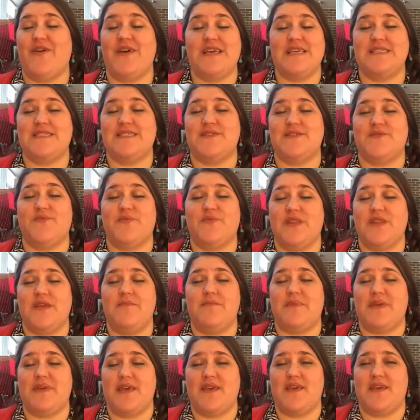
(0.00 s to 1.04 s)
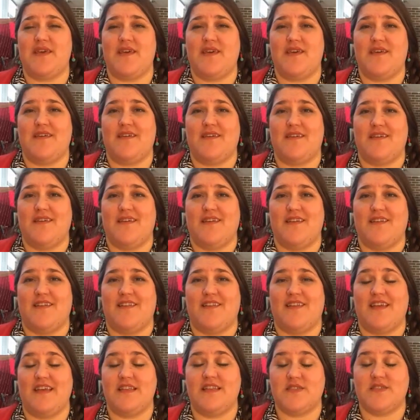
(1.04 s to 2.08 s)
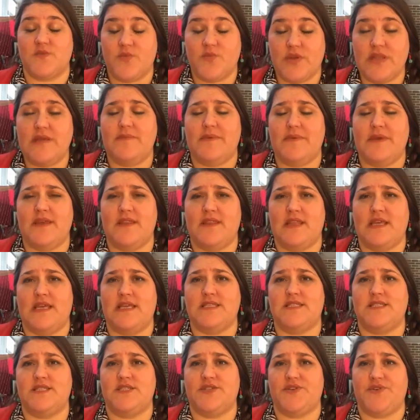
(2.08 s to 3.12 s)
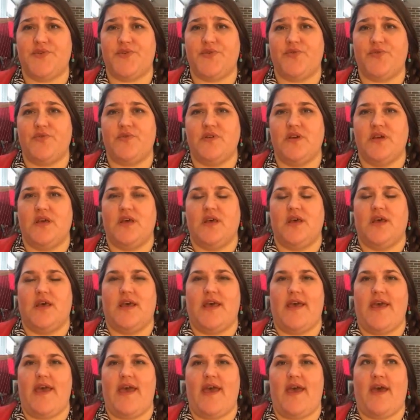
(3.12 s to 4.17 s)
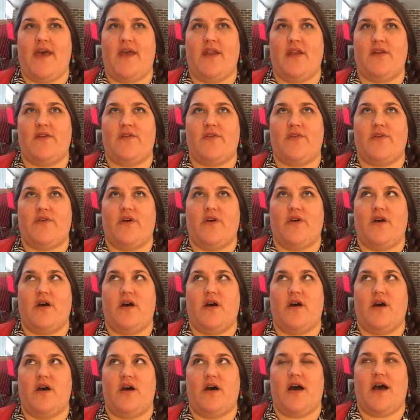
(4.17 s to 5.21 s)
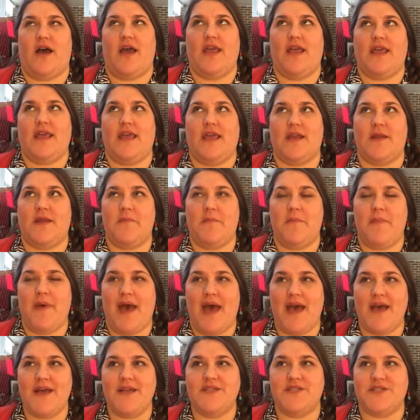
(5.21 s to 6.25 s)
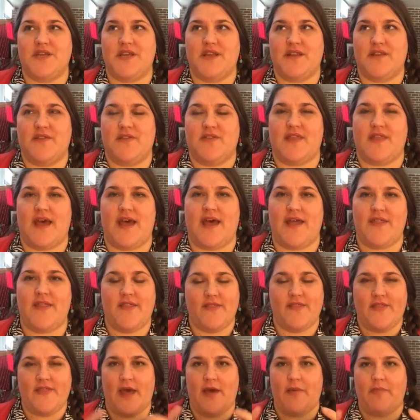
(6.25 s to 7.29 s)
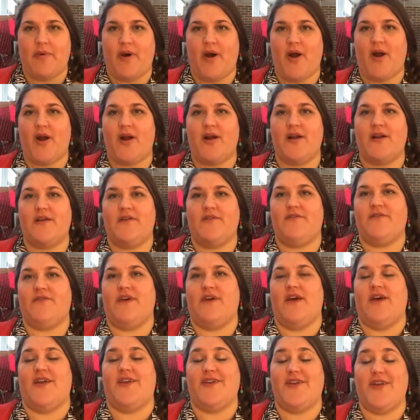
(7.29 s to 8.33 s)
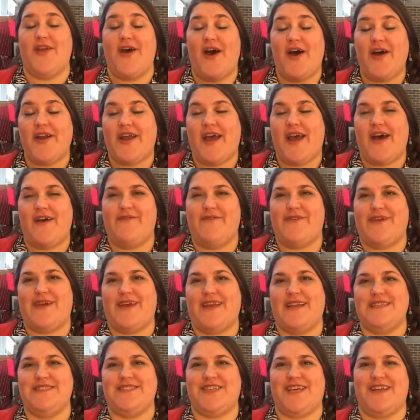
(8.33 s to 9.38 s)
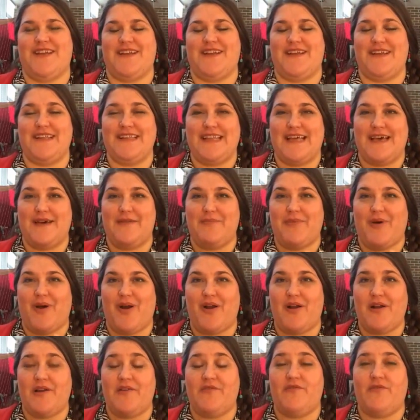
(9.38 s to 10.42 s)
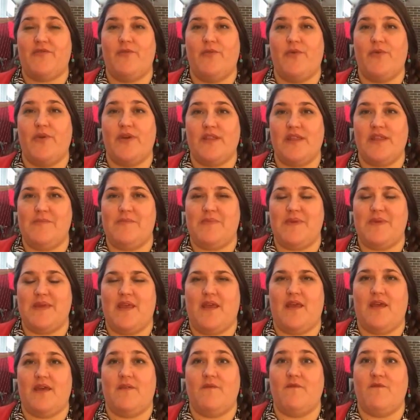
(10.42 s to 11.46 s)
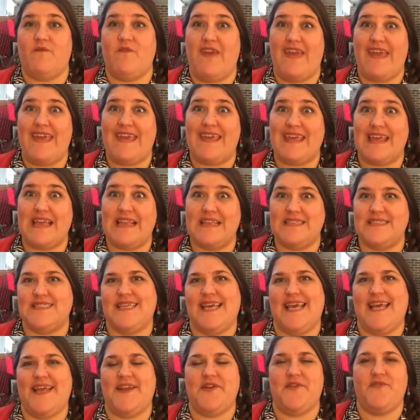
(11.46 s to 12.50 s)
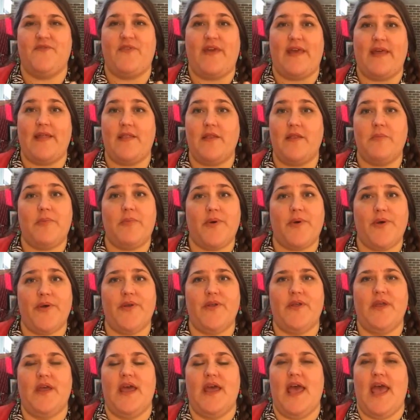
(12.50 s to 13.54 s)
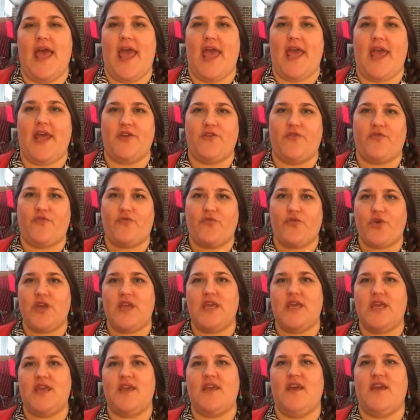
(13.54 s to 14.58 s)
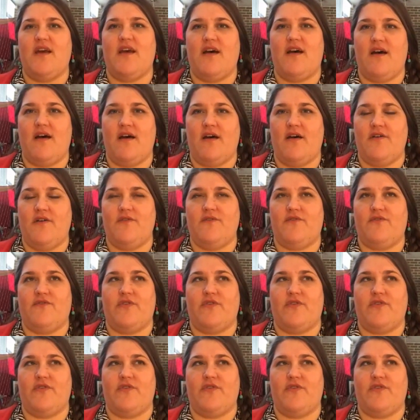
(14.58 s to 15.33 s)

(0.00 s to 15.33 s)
It's a really big thing to do. And I can imagine that part of not having an agenda, that part of really being vacant and available and free of